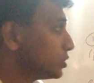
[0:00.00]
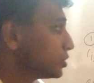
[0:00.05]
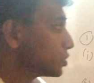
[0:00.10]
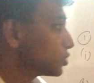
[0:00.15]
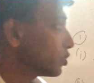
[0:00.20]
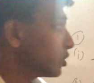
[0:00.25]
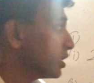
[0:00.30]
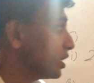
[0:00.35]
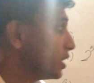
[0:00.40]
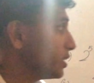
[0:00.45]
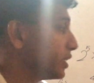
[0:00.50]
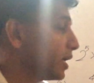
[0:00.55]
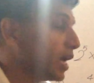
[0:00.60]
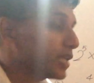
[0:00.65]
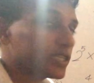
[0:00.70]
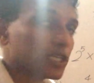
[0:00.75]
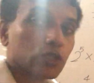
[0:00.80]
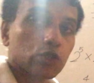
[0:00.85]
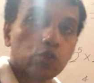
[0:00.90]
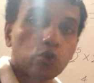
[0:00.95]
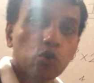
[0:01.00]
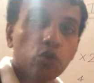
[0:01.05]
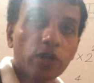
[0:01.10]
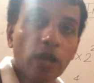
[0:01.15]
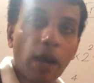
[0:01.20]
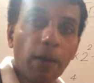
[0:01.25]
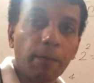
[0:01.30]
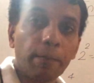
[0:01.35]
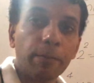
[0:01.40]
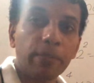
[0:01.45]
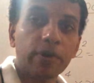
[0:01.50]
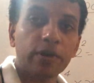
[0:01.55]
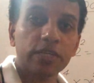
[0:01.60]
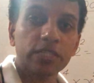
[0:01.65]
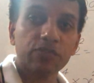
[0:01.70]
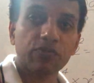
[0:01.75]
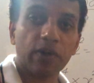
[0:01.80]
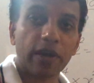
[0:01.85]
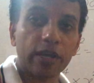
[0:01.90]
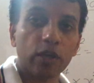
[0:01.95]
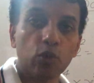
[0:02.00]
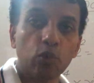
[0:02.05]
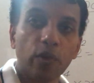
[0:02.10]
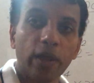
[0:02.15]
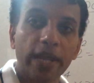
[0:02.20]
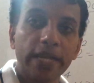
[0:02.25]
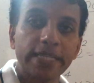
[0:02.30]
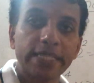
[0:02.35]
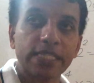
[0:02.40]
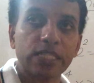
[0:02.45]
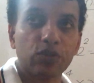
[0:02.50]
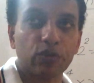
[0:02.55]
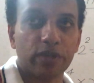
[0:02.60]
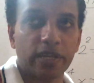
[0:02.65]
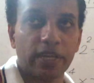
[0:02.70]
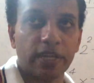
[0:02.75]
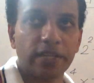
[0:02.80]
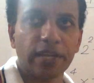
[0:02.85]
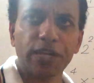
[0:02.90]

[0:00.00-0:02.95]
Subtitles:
So here there's a two numbers 5 and 3.